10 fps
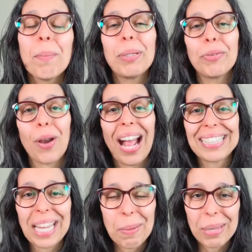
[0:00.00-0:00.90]
But if you're
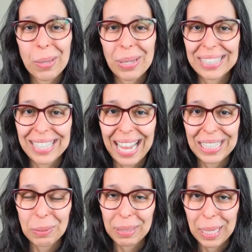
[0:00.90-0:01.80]
asking me what it's like
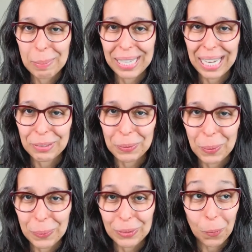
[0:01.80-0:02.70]
to become an agile
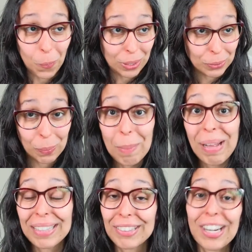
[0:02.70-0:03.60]
coach or a scrum
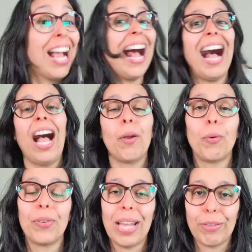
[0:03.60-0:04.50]
master, I will
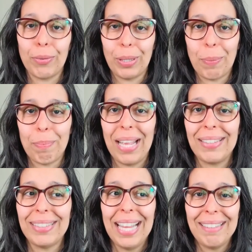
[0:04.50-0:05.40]
never
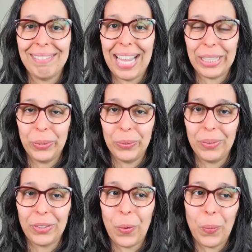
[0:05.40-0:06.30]
recommend that you
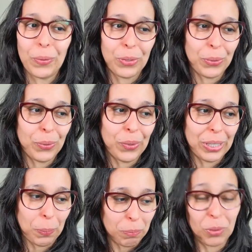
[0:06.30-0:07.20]
go to, you
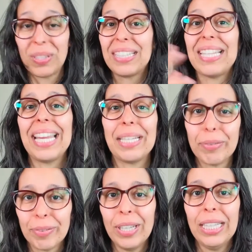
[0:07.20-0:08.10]
know, to
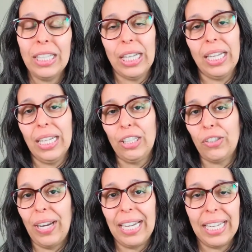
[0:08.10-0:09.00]
SAFe uh,
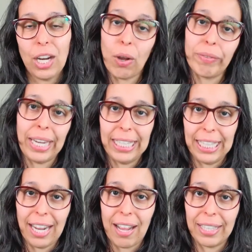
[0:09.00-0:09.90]
training of any
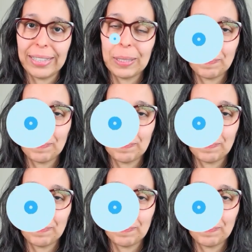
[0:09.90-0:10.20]
kind.